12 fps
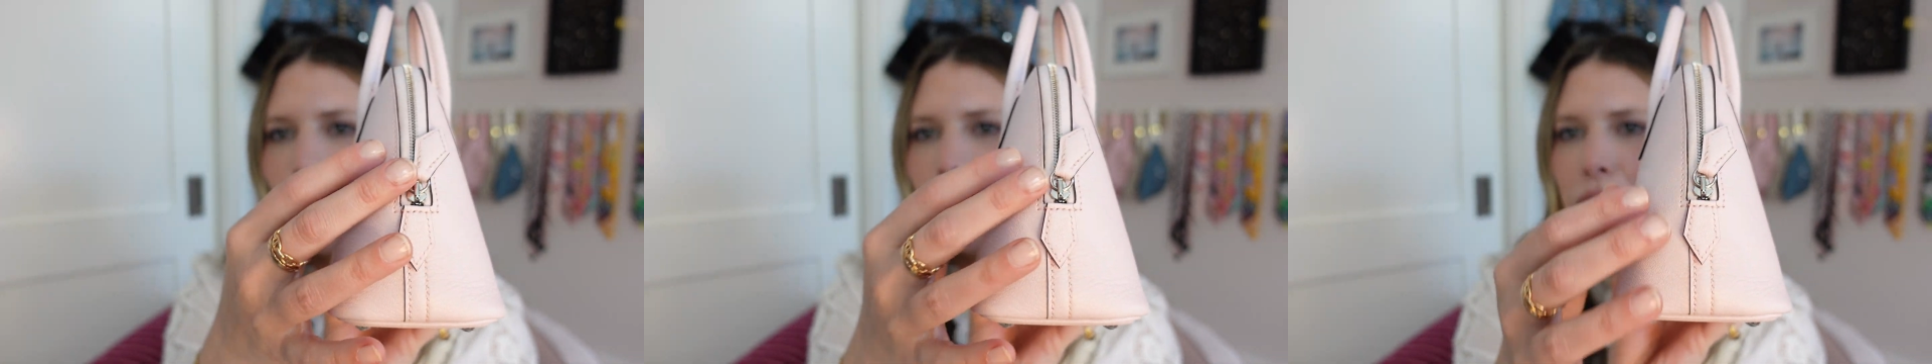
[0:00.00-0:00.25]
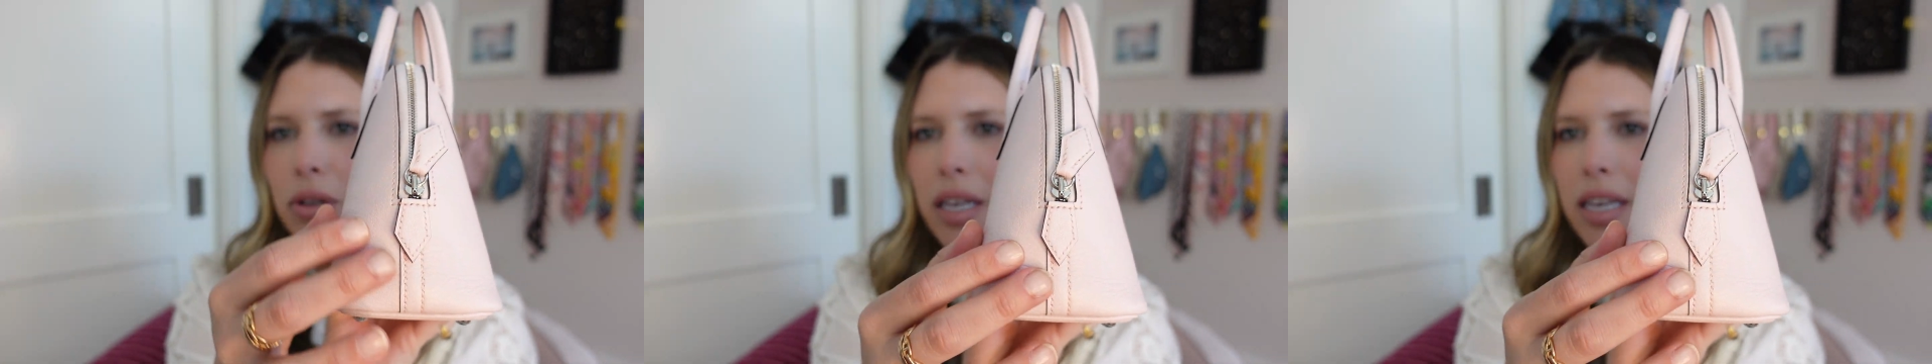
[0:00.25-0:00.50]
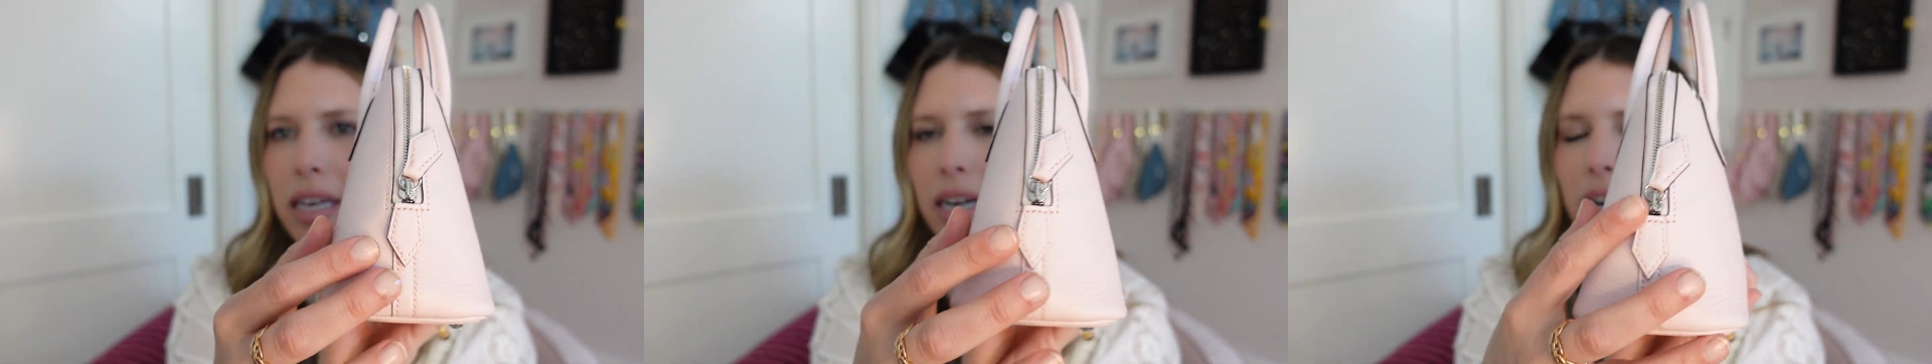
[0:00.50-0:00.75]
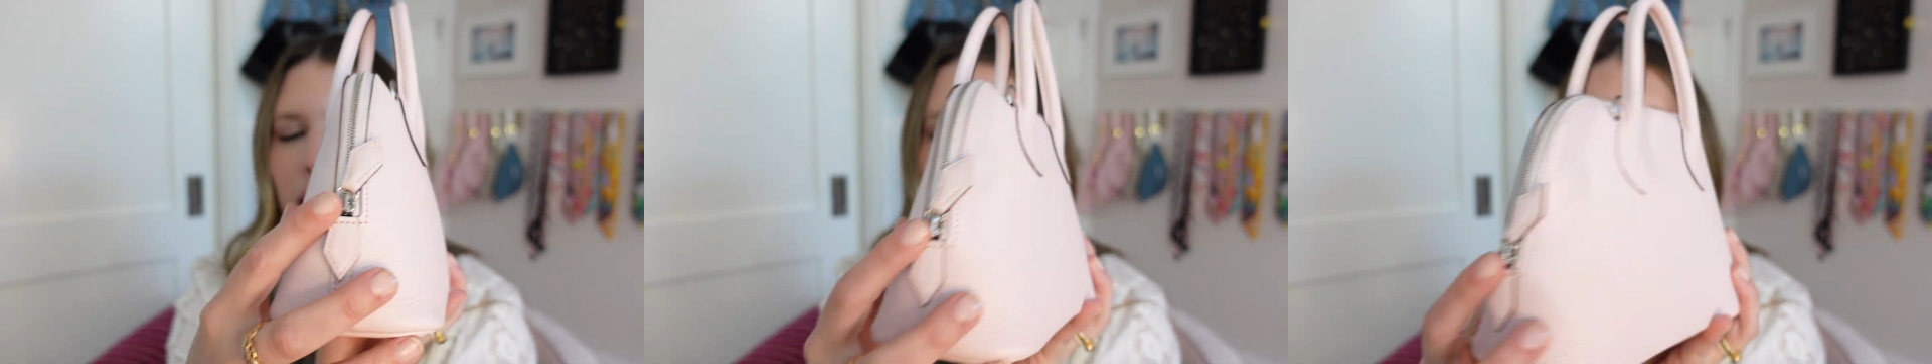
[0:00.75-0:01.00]
pull
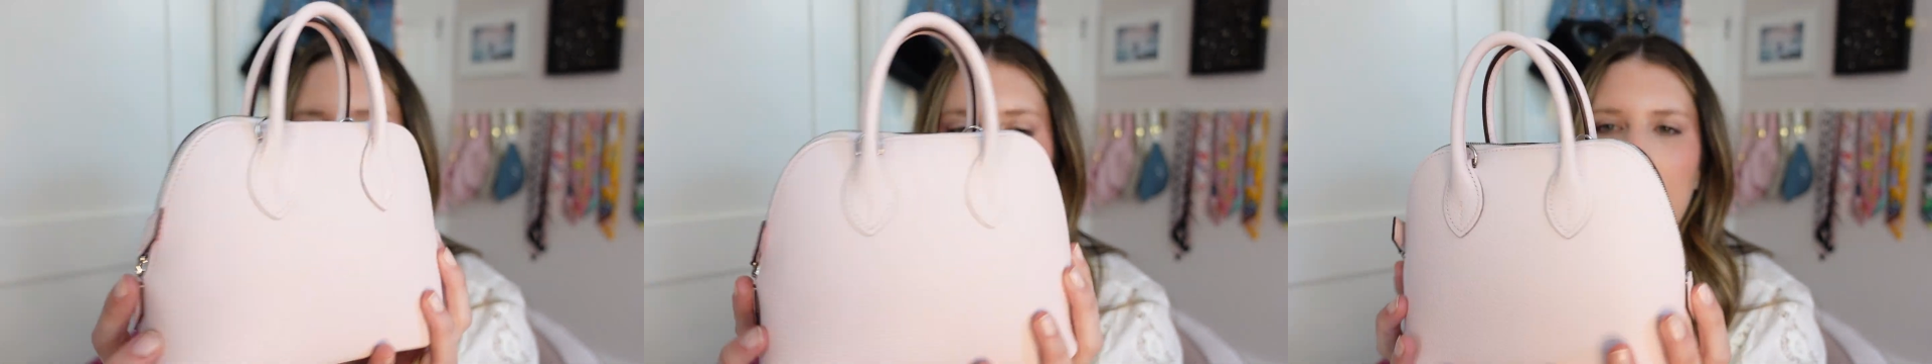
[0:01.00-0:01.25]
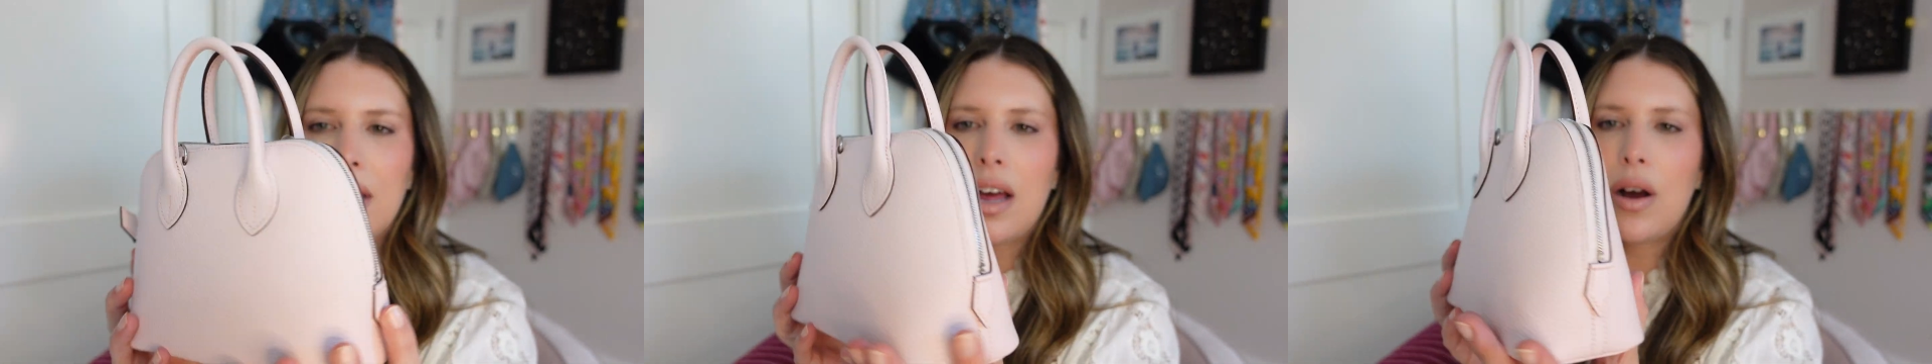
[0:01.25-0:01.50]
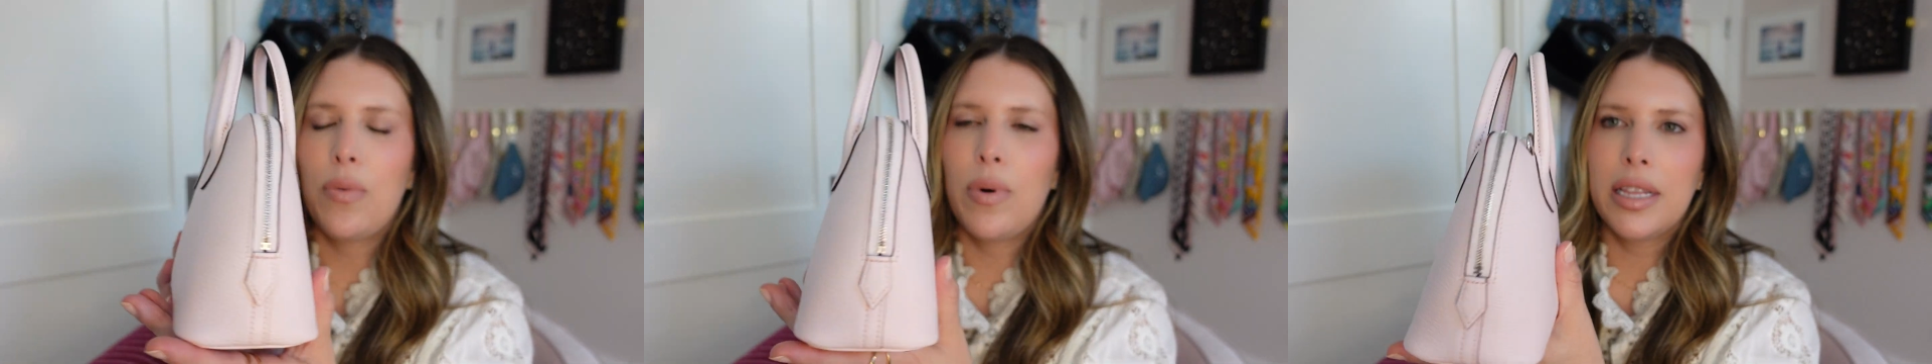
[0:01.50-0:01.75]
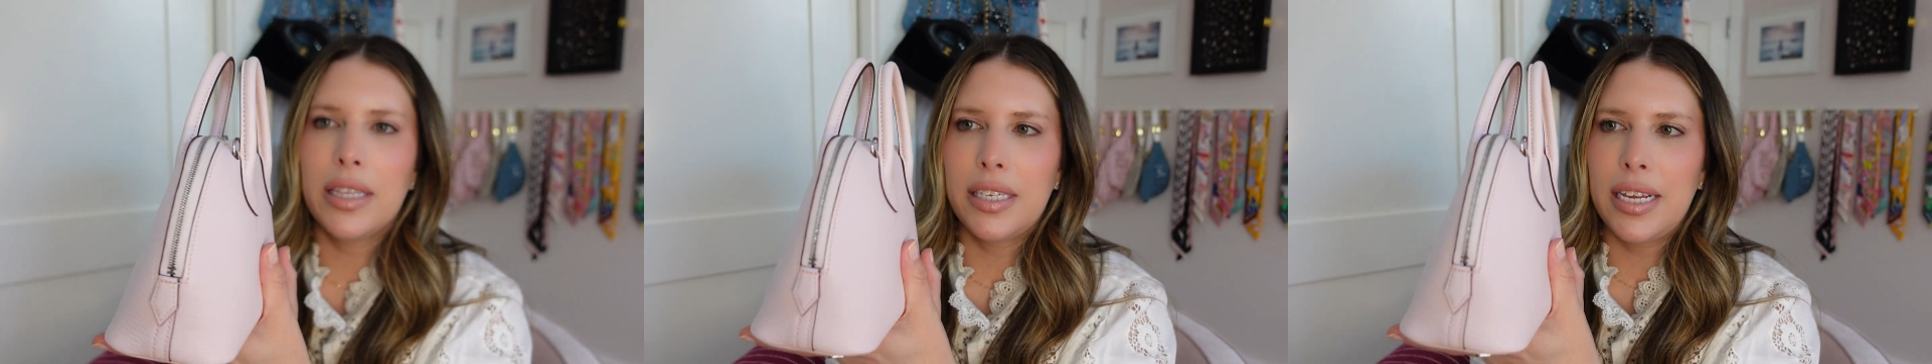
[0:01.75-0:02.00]
here, a
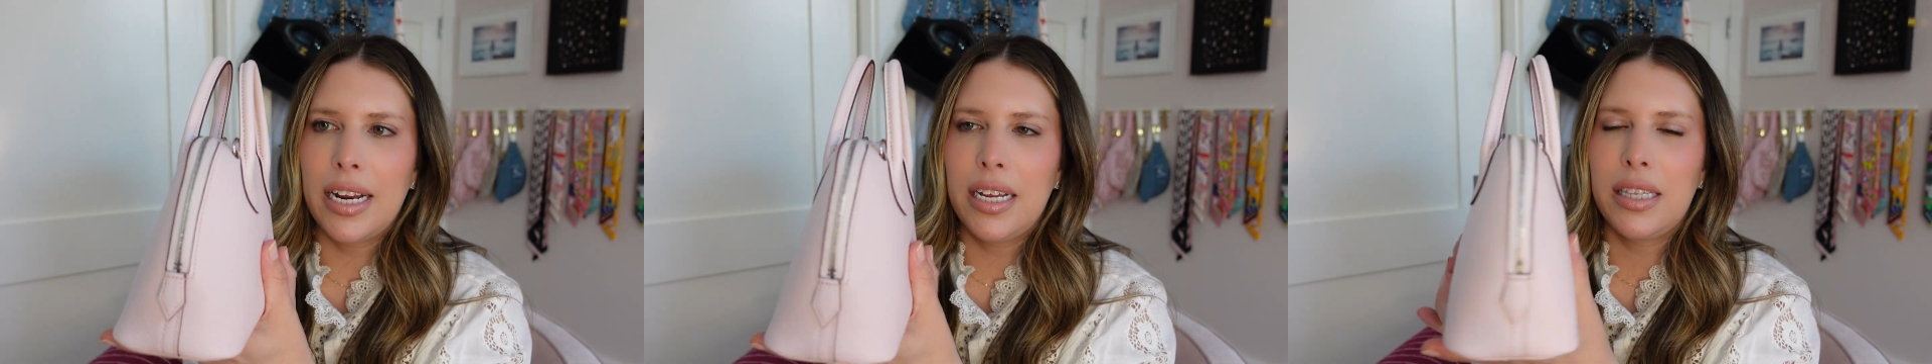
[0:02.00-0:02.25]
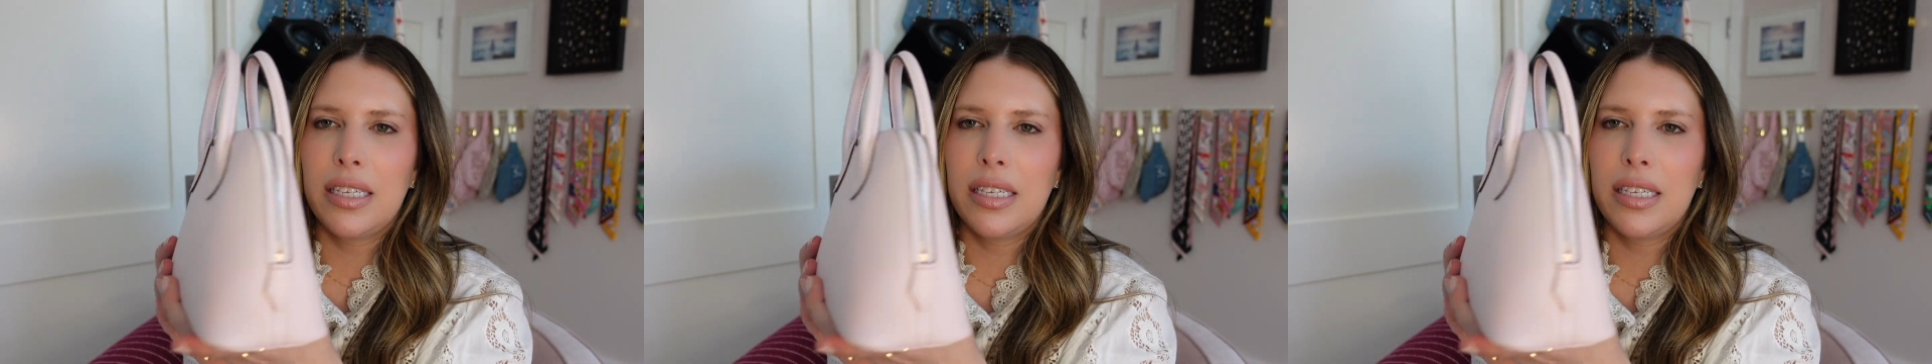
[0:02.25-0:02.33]
one-sided